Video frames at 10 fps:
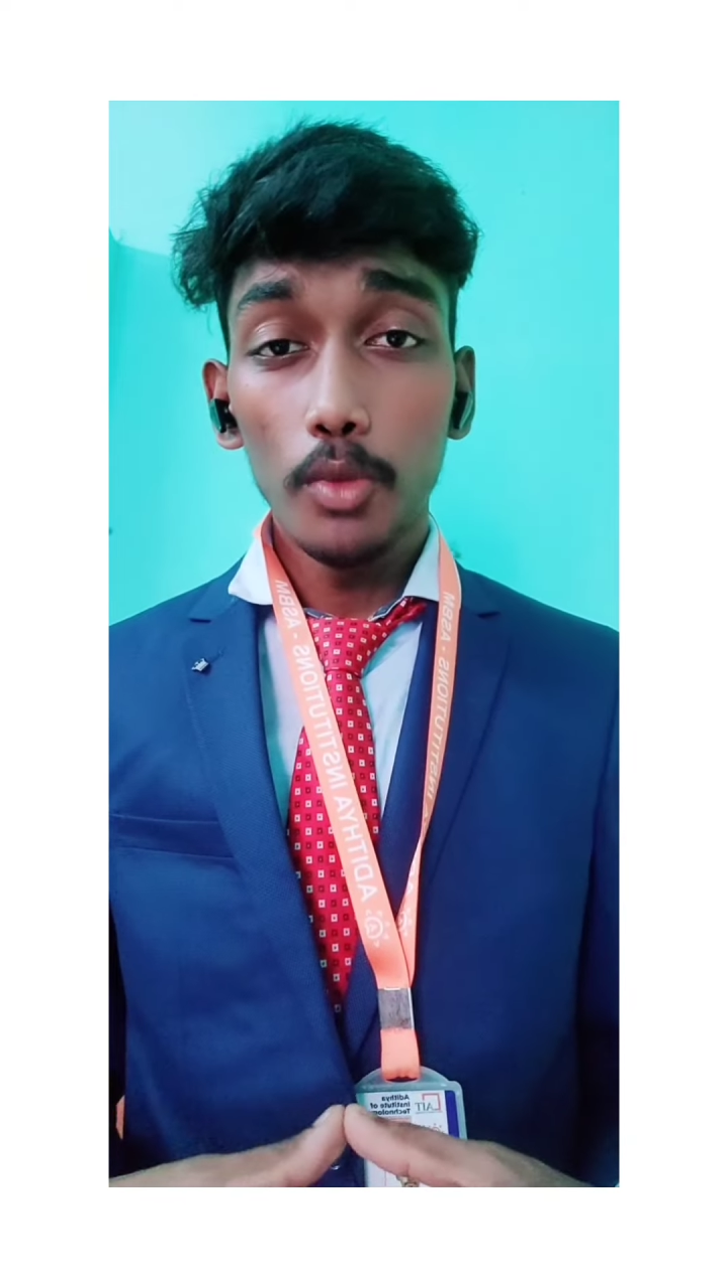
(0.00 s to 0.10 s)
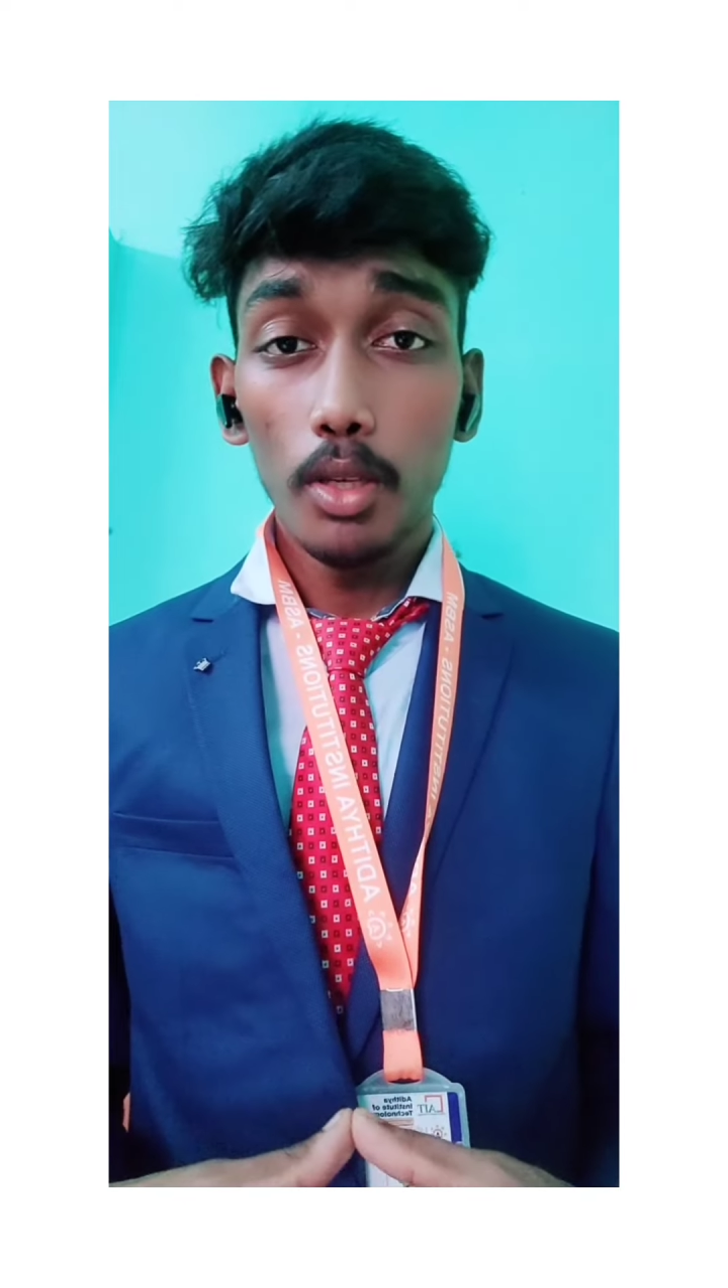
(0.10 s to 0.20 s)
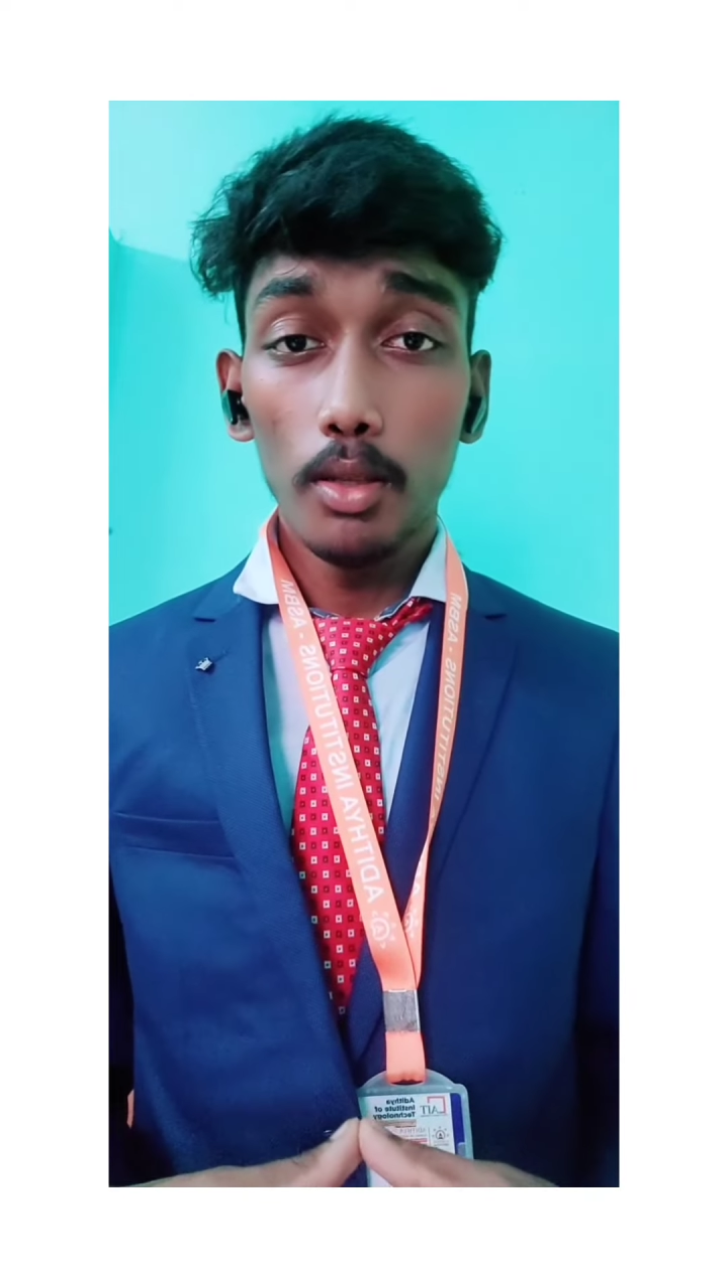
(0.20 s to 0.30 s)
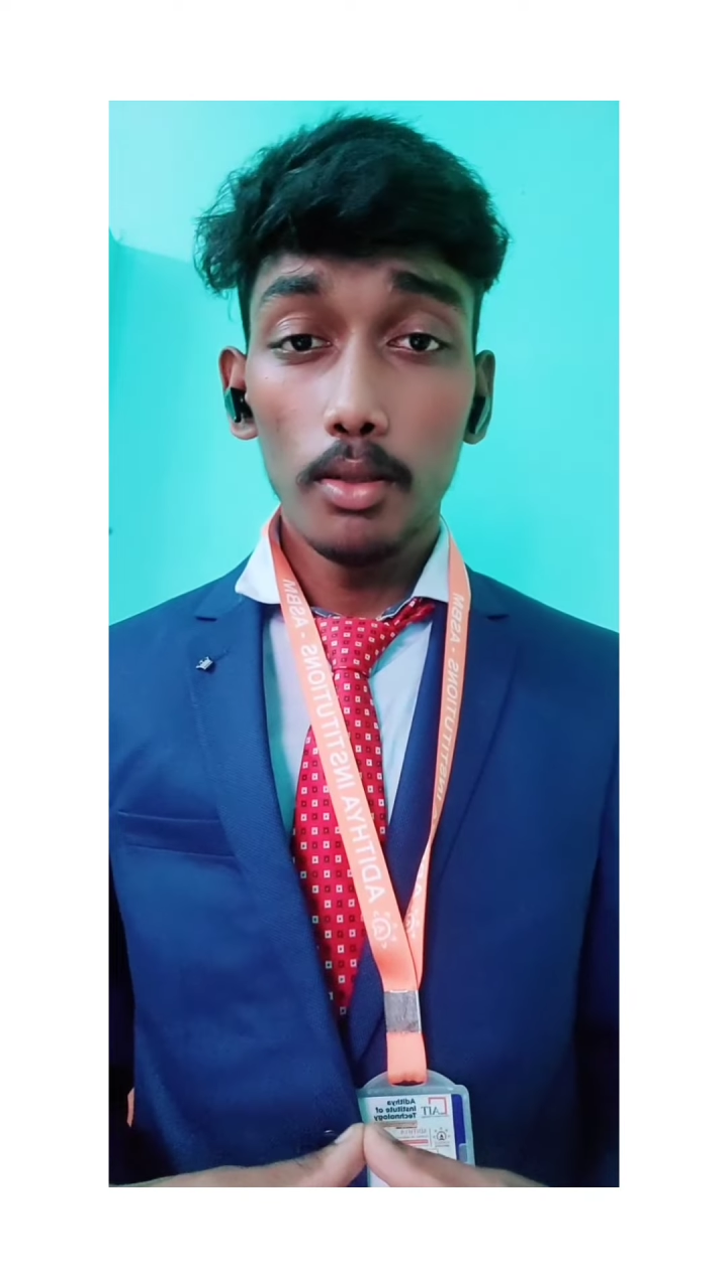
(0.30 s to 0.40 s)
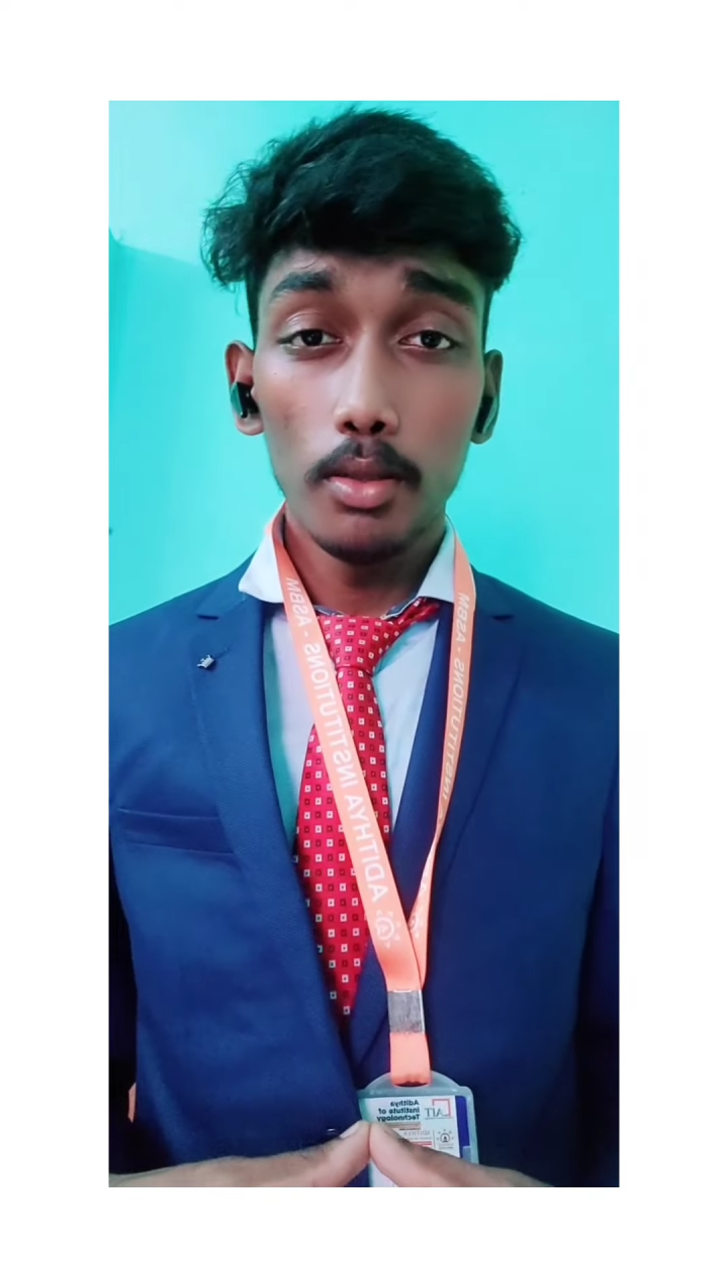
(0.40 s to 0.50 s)

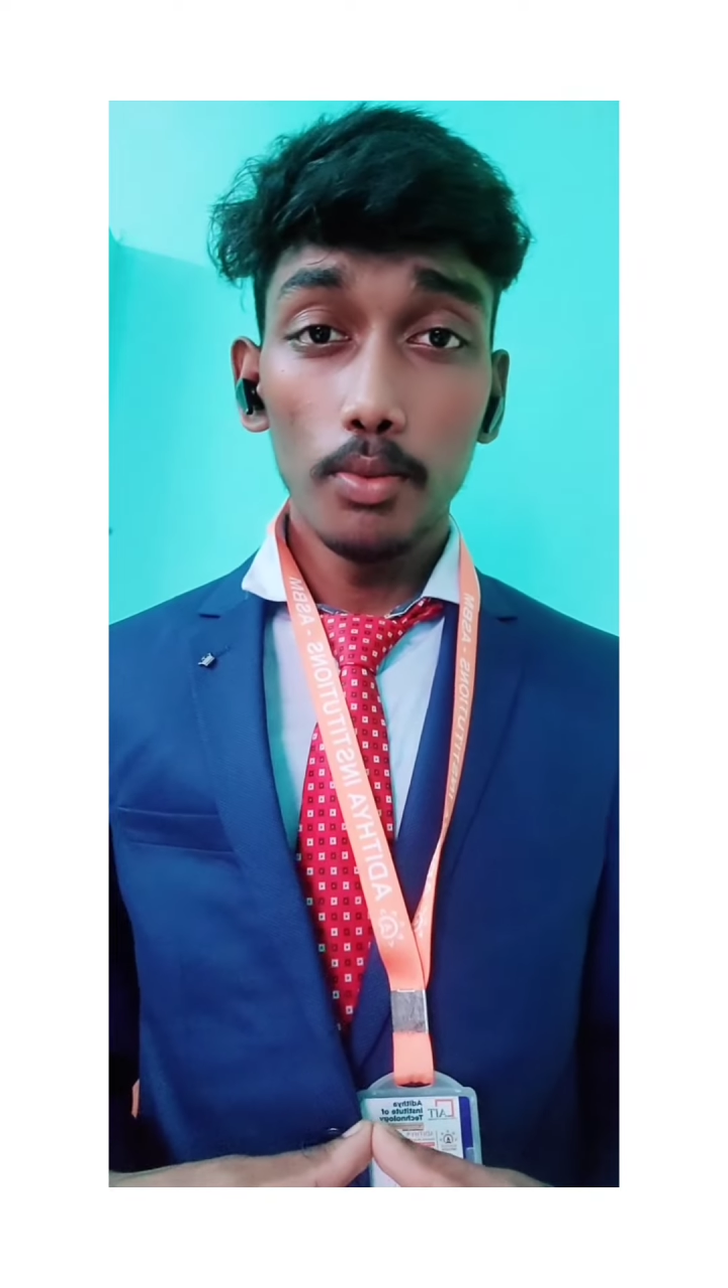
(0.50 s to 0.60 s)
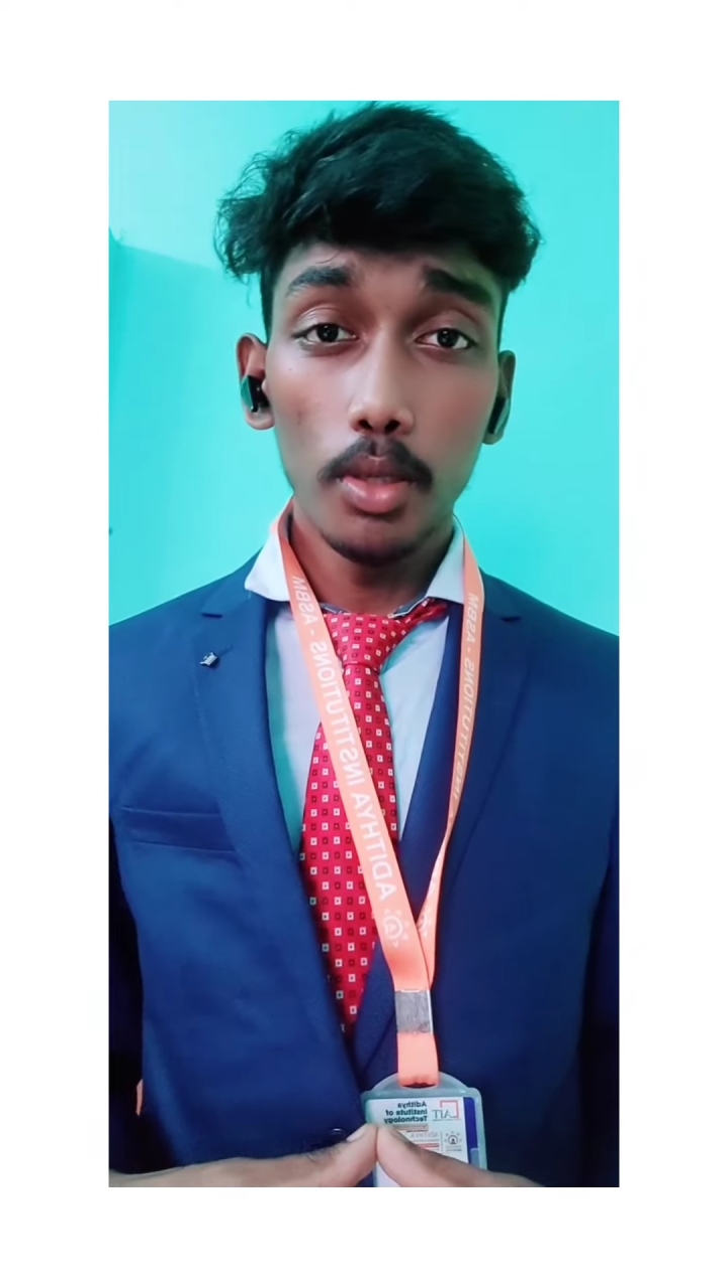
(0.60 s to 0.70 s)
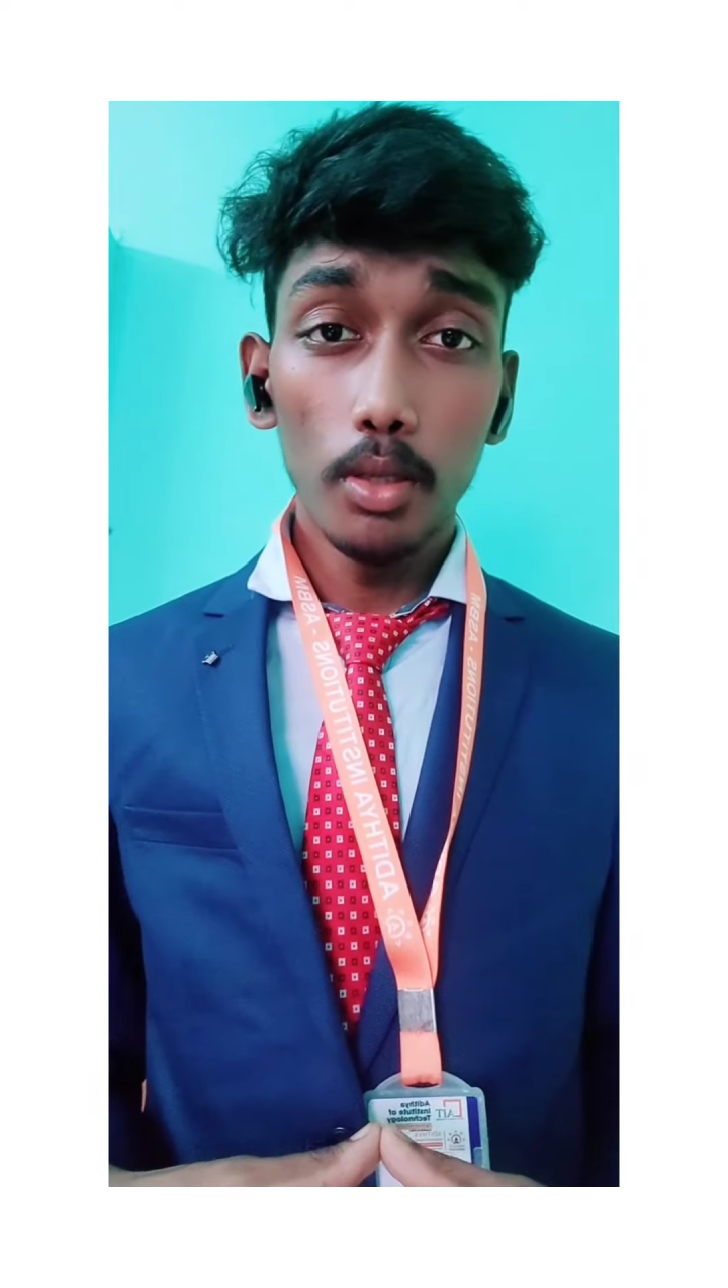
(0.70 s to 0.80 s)
can